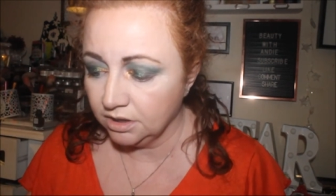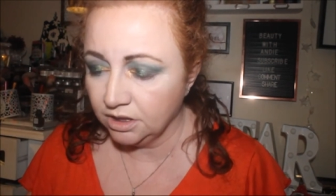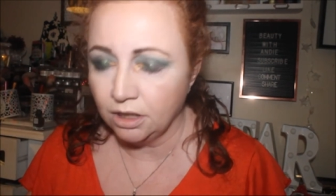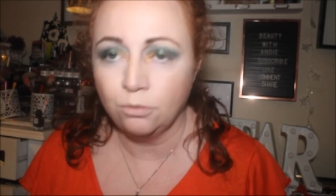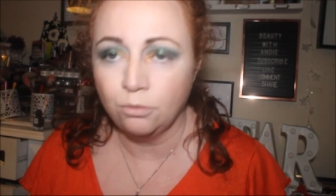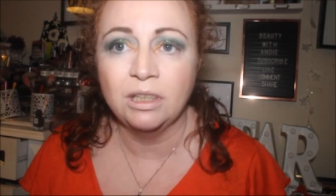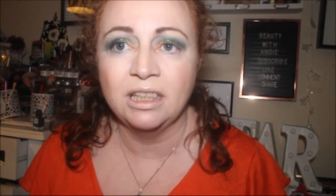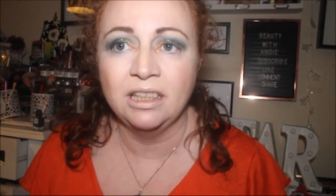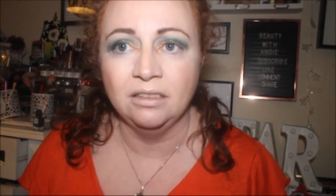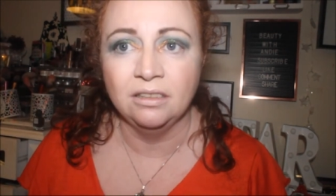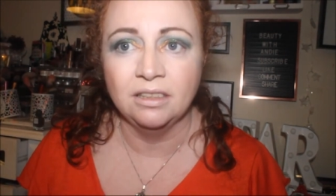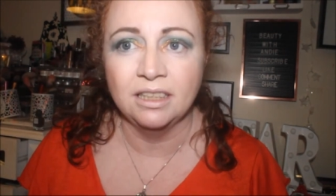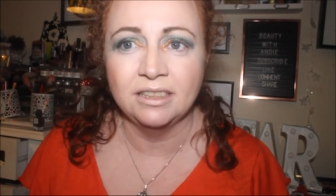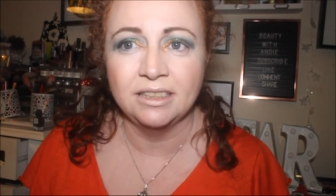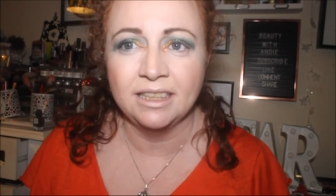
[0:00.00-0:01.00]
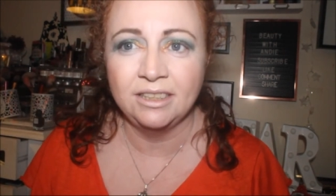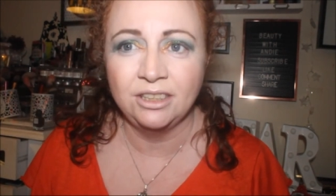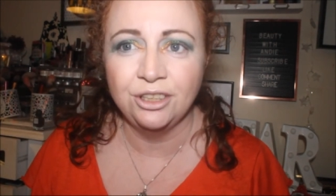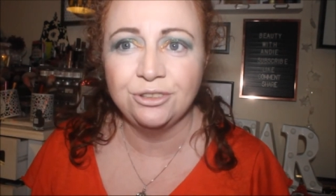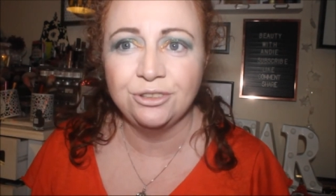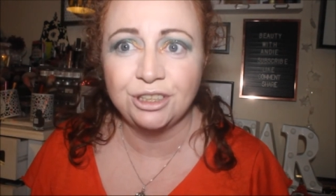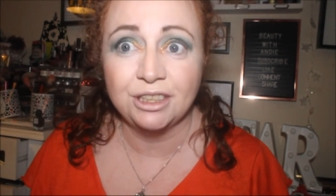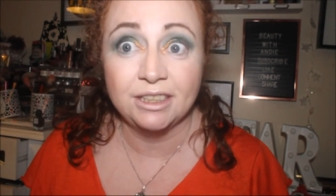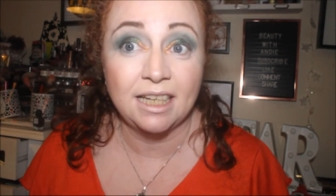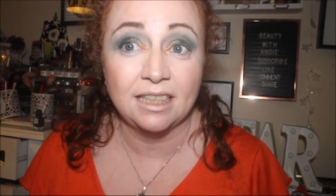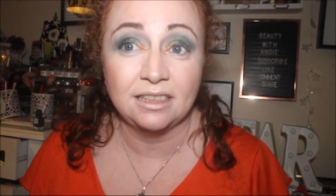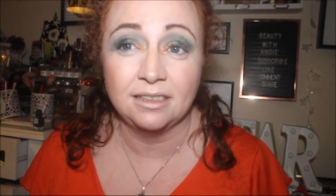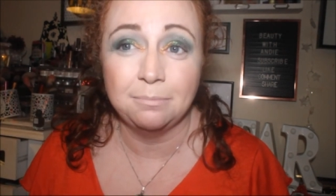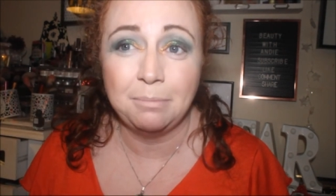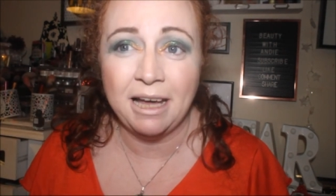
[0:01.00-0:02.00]
so we'll continue to
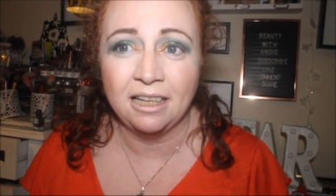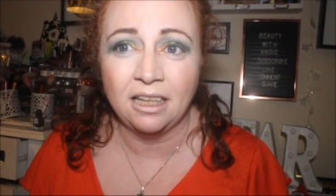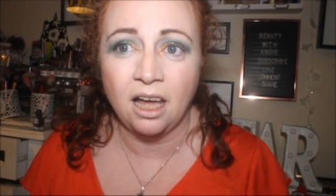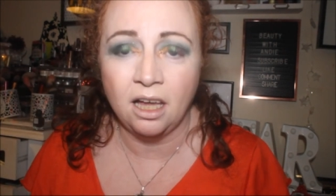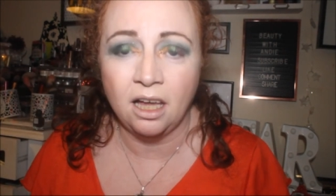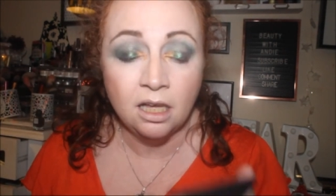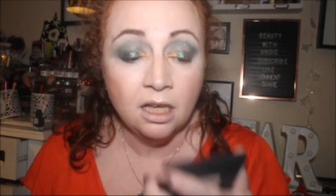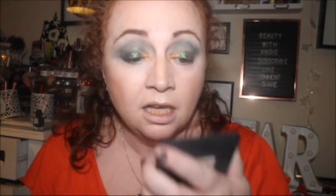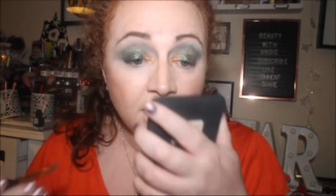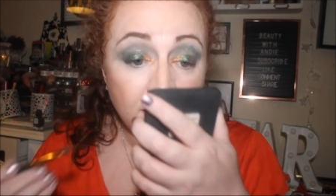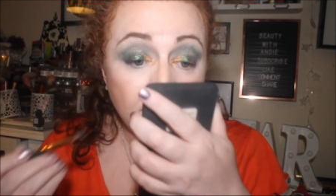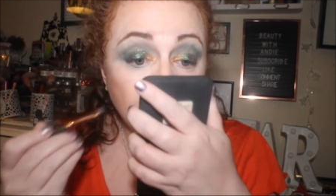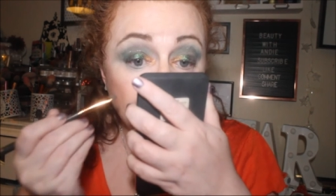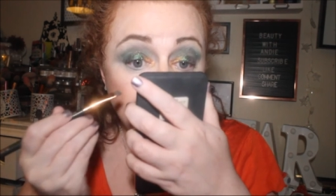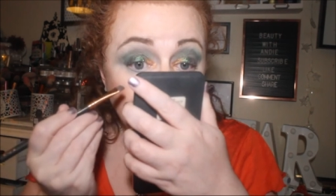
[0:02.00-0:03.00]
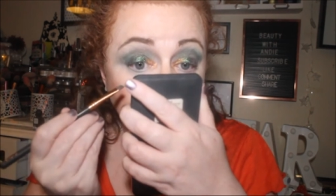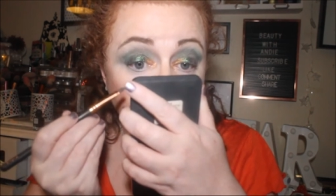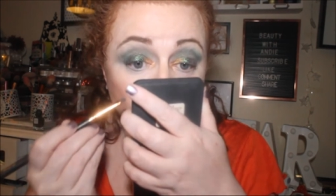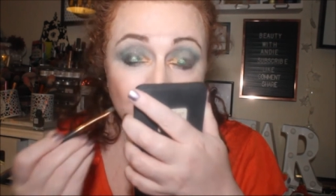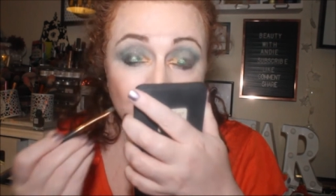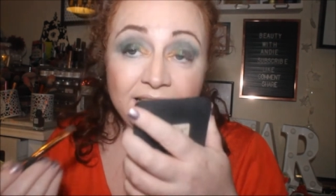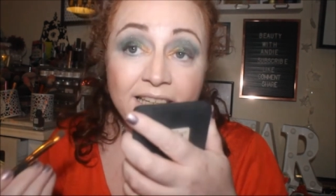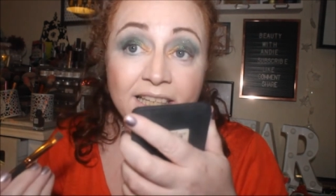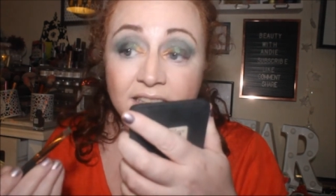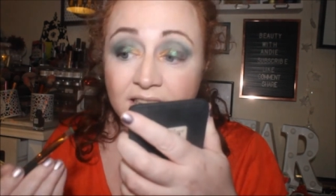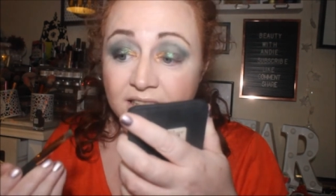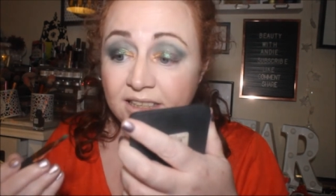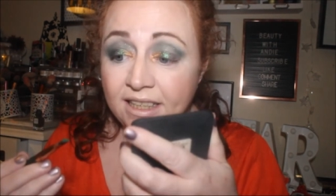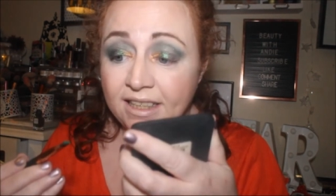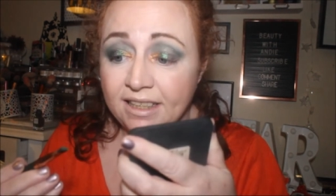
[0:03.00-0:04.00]
test the palette in the next week and
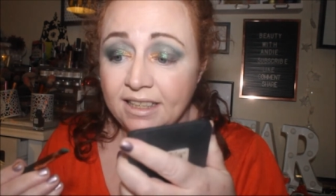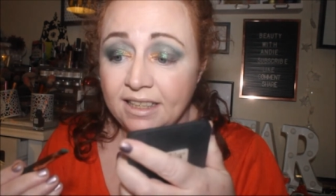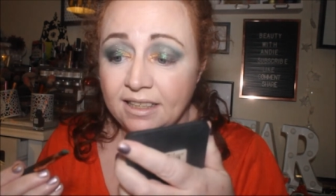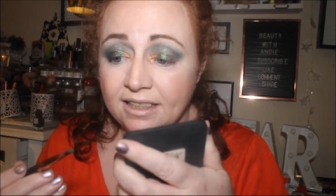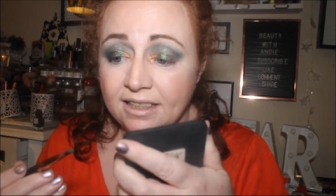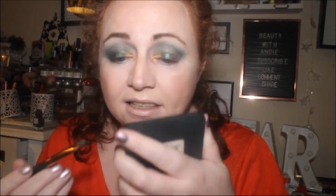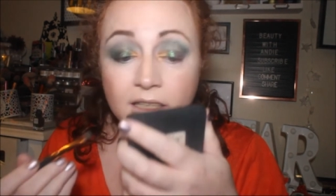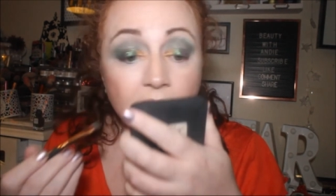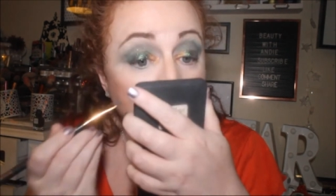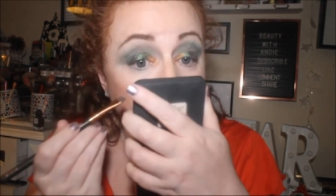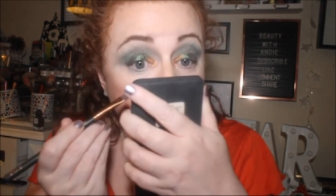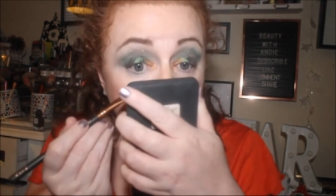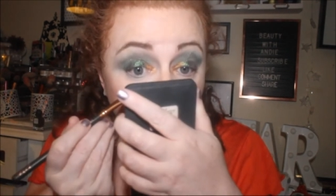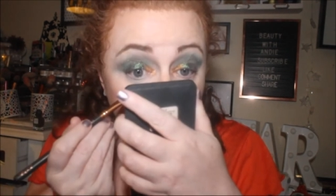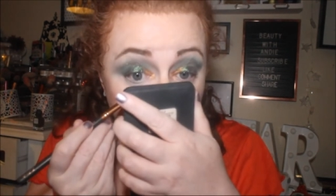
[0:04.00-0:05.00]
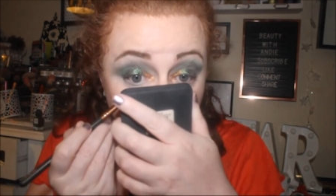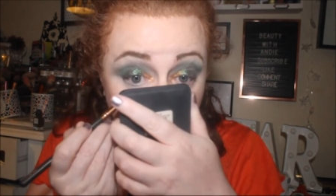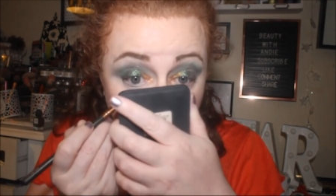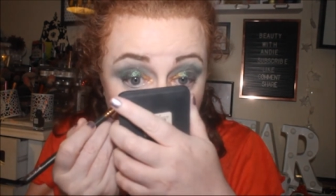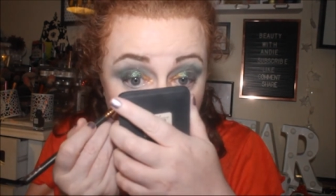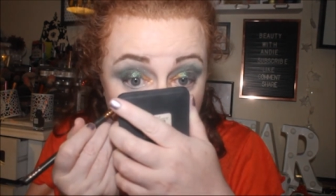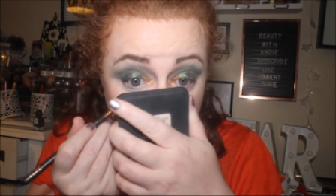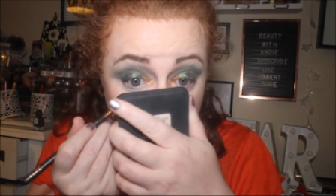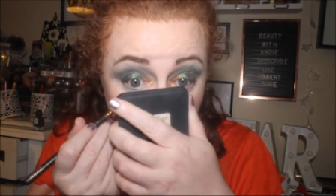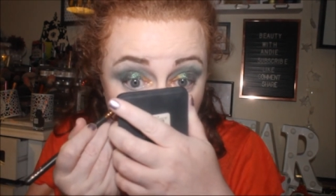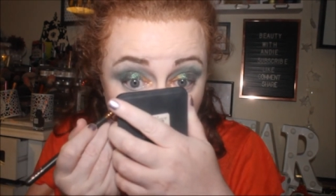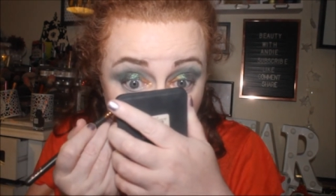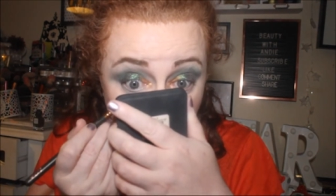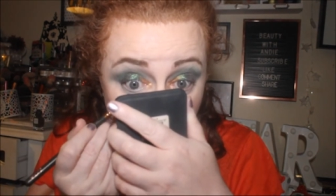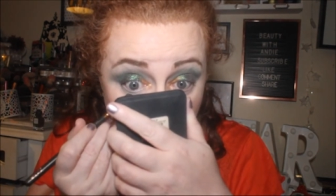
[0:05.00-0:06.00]
see if the other shades
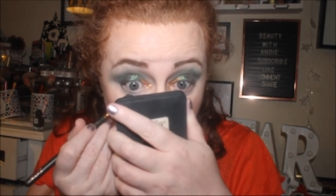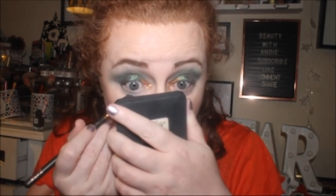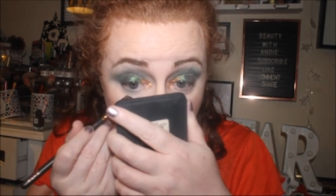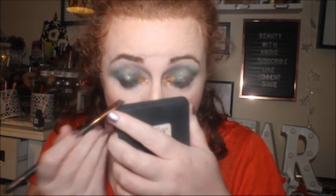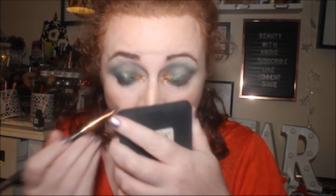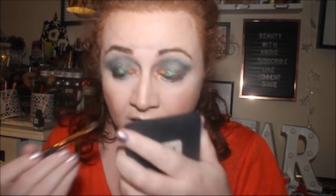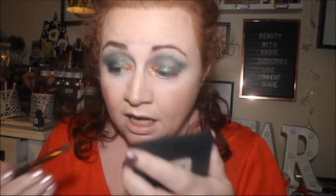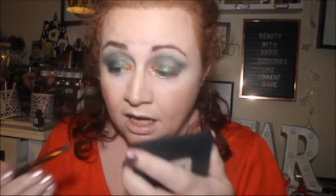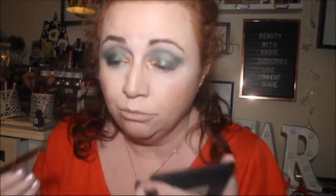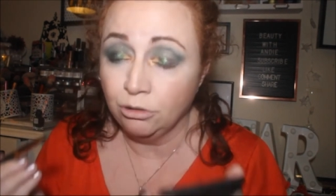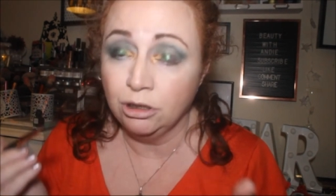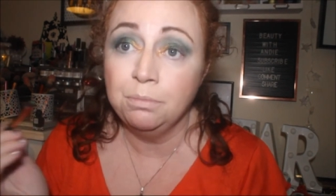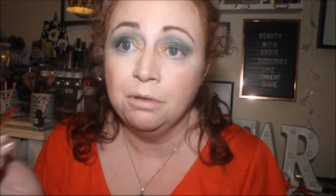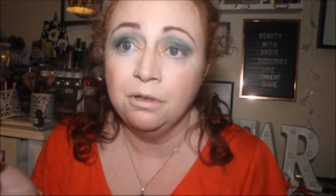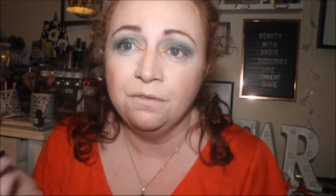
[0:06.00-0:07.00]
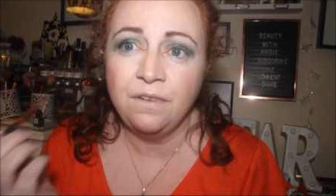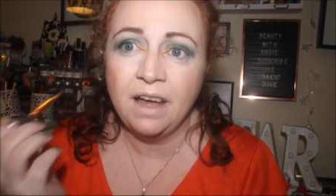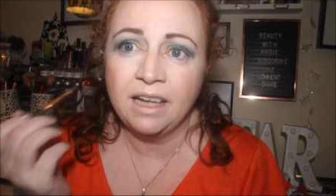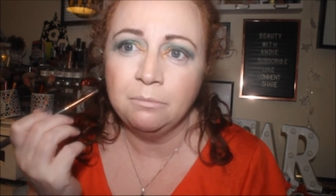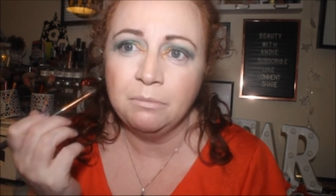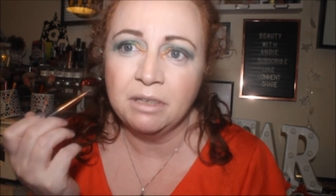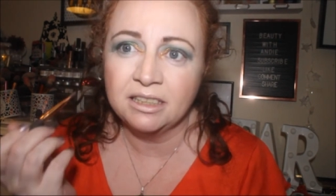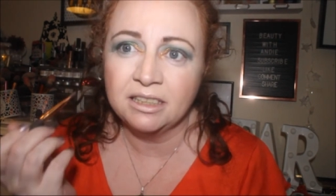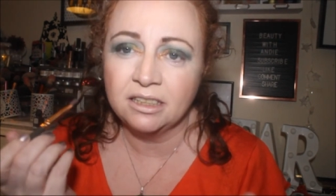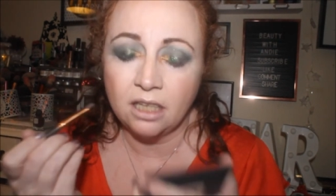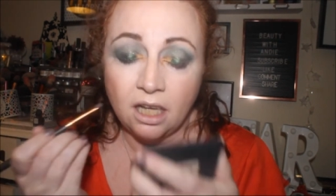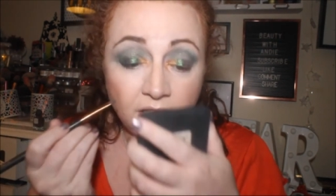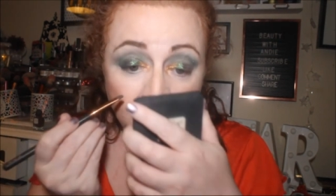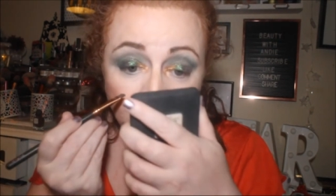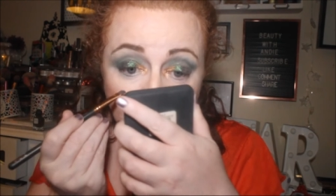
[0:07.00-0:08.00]
do that. I'm going to put Venomous
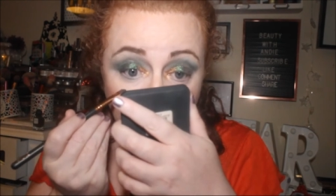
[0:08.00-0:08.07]
on the